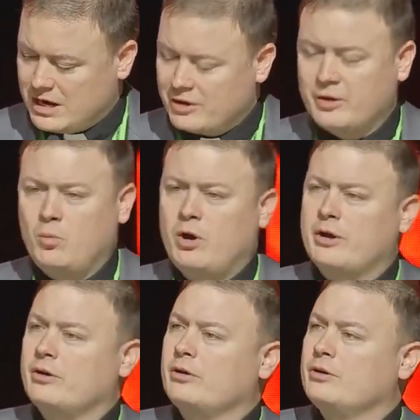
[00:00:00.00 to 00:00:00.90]
How can
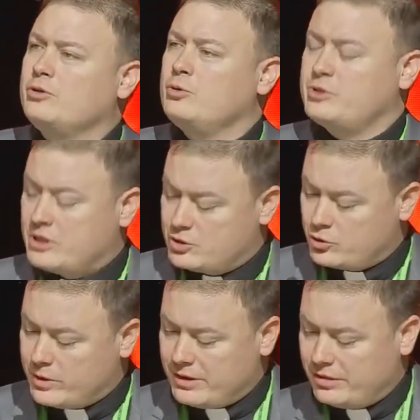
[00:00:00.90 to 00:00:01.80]
water do
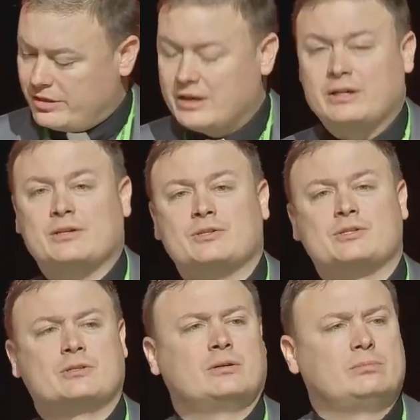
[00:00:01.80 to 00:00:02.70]
such great
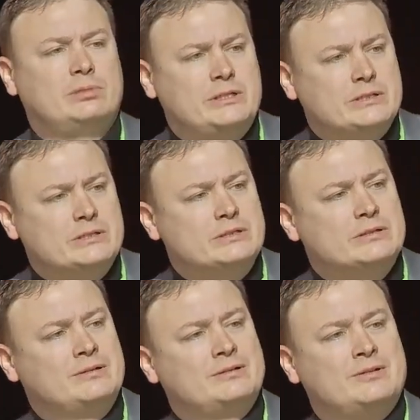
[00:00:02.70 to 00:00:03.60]
things? Please.
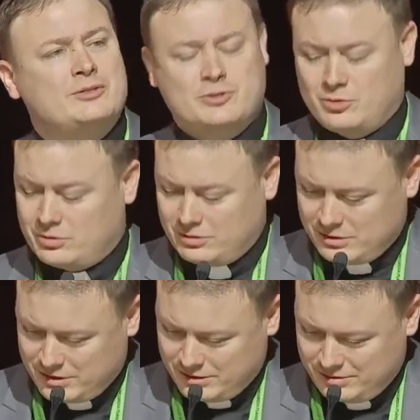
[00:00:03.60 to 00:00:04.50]

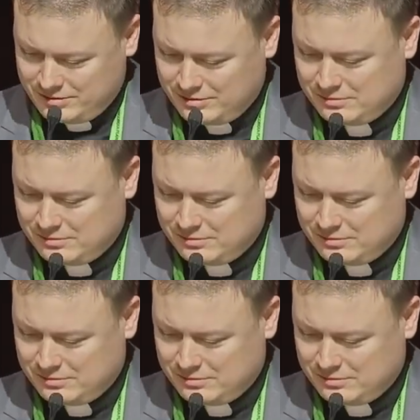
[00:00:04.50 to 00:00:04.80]
Certainly